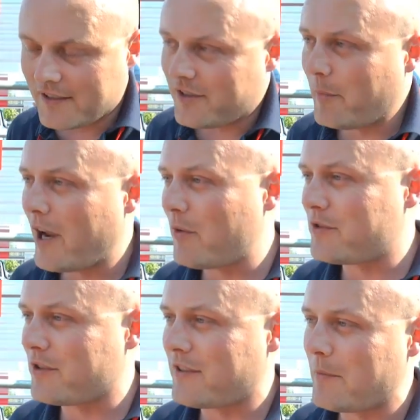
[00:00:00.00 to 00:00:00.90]
Gilbert
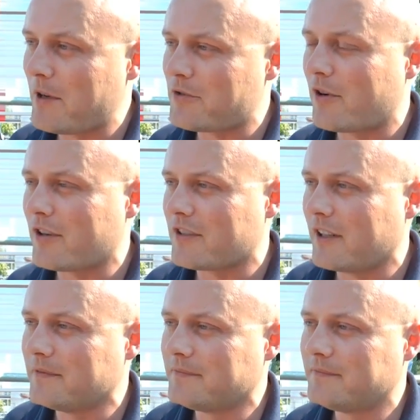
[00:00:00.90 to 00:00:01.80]
was just that bit stronger
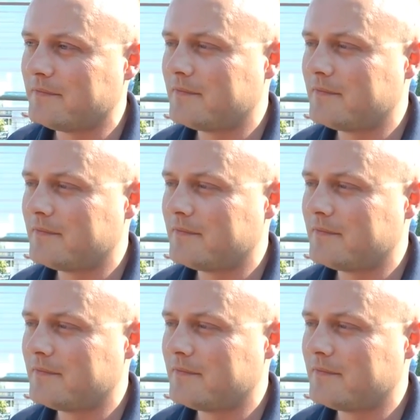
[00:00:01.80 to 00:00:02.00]
today.